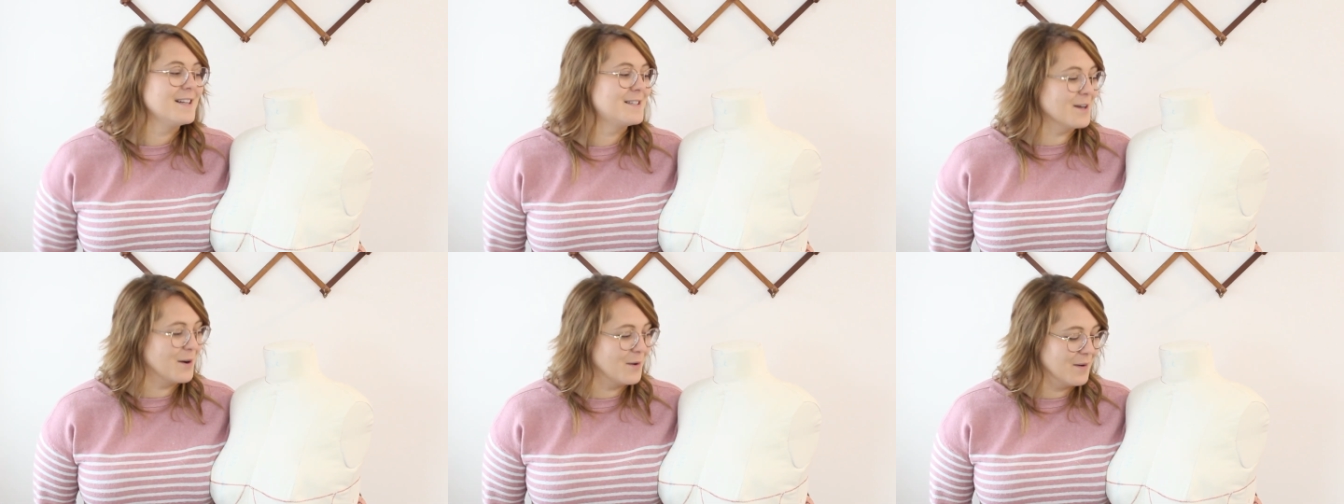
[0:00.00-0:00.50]

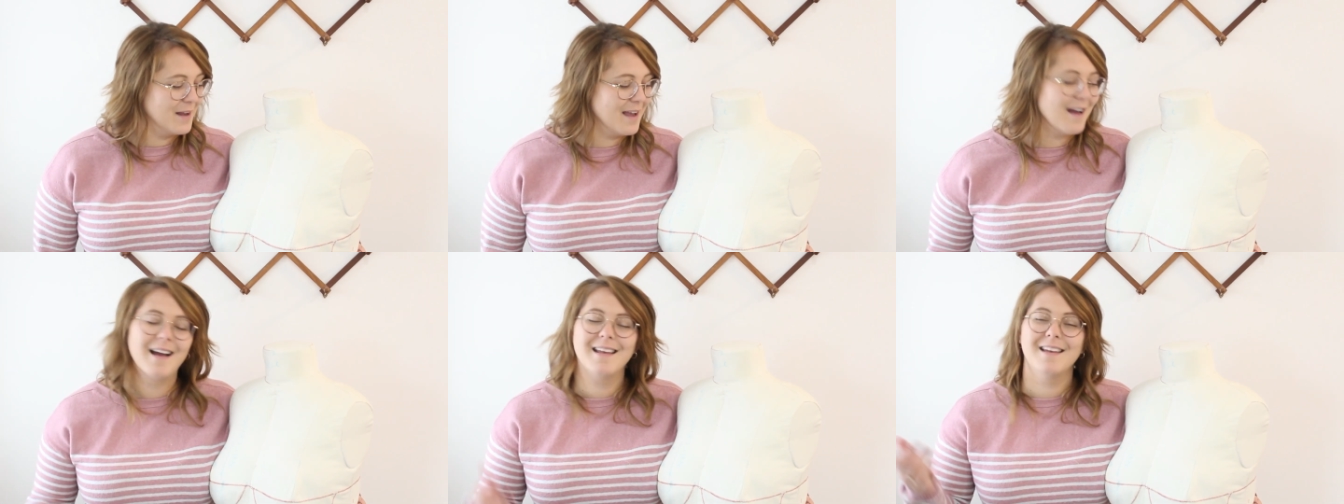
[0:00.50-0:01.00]
So
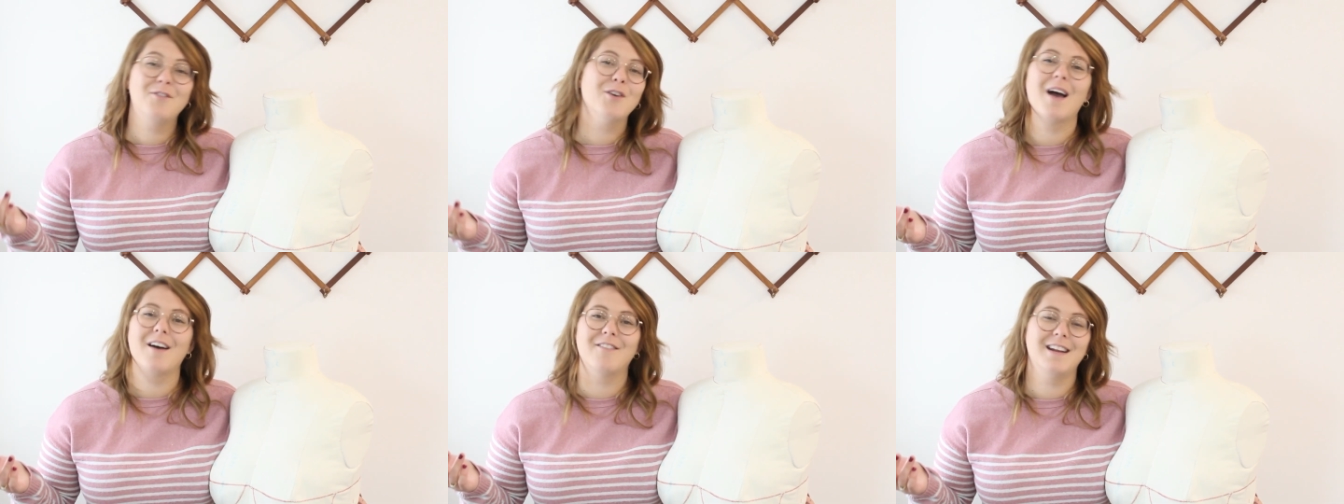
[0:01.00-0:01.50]
if
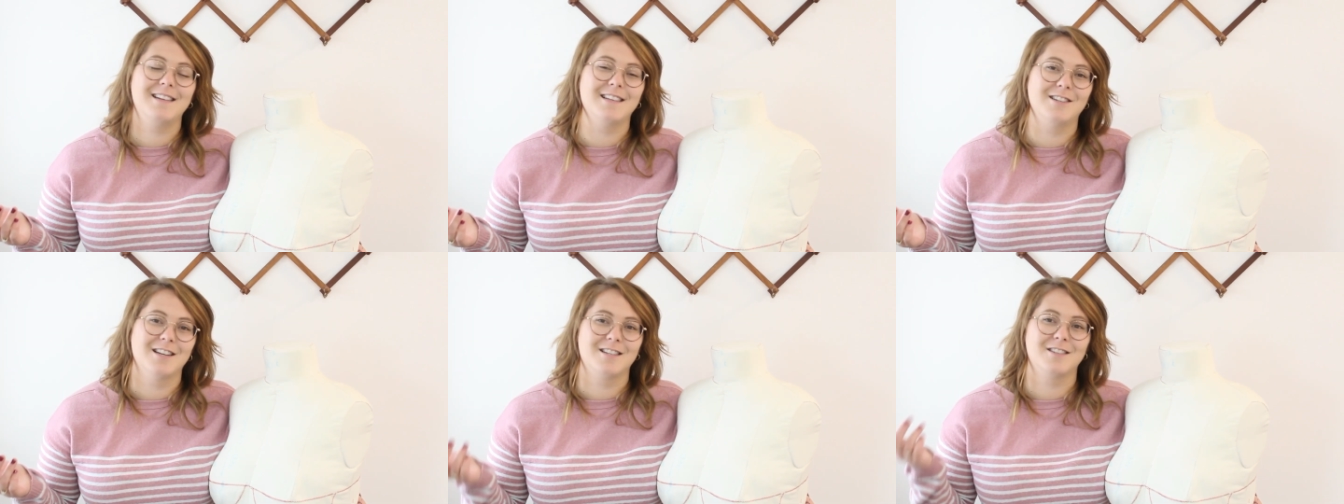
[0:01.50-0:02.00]
you have any
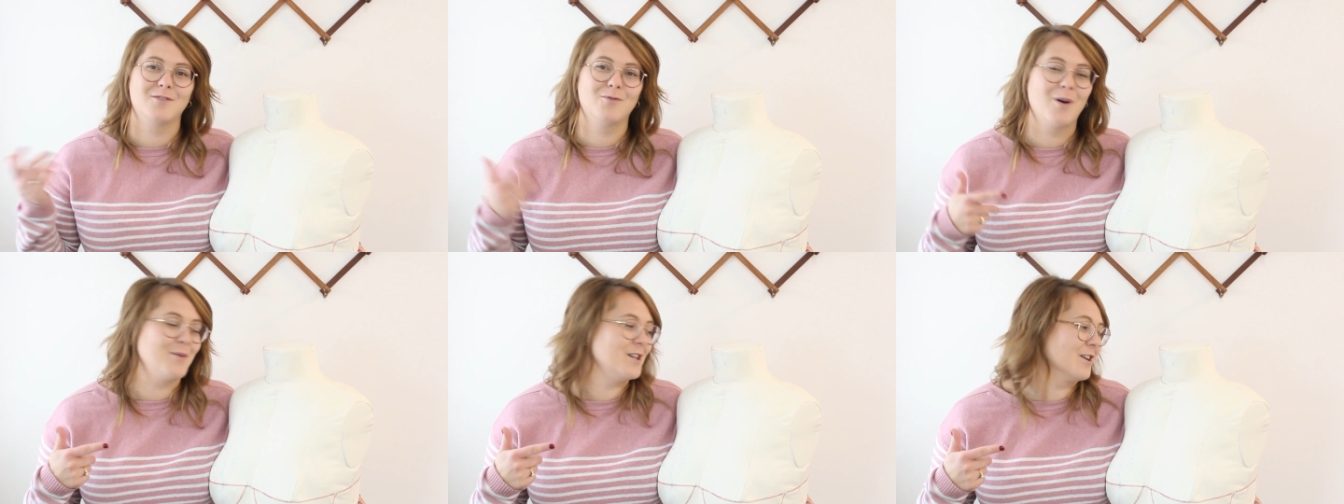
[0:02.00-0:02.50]
suggestions of
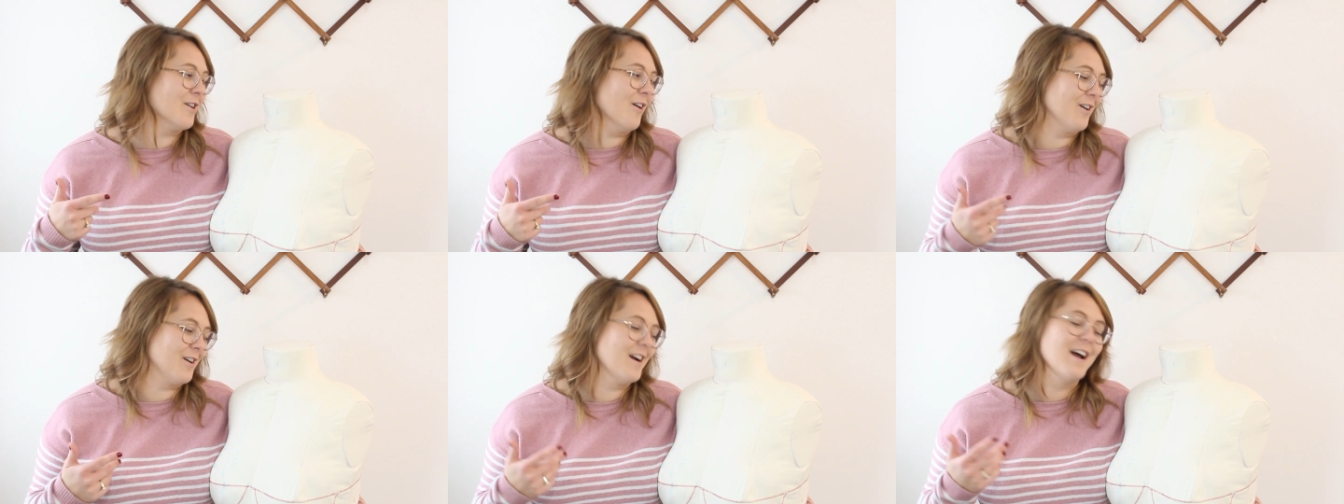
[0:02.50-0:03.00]
what we should
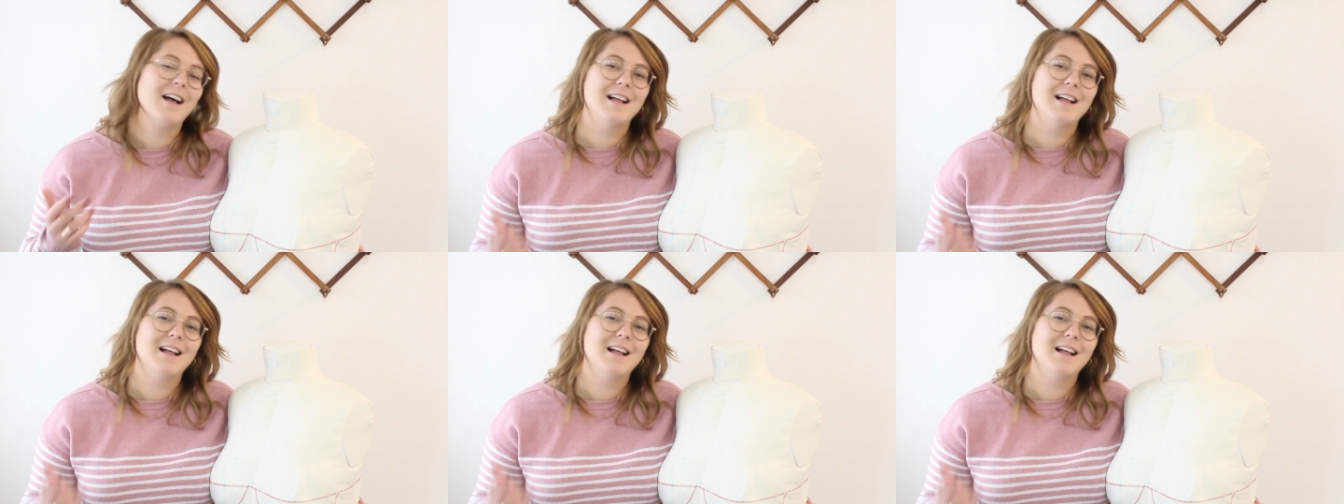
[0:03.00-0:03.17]
call her,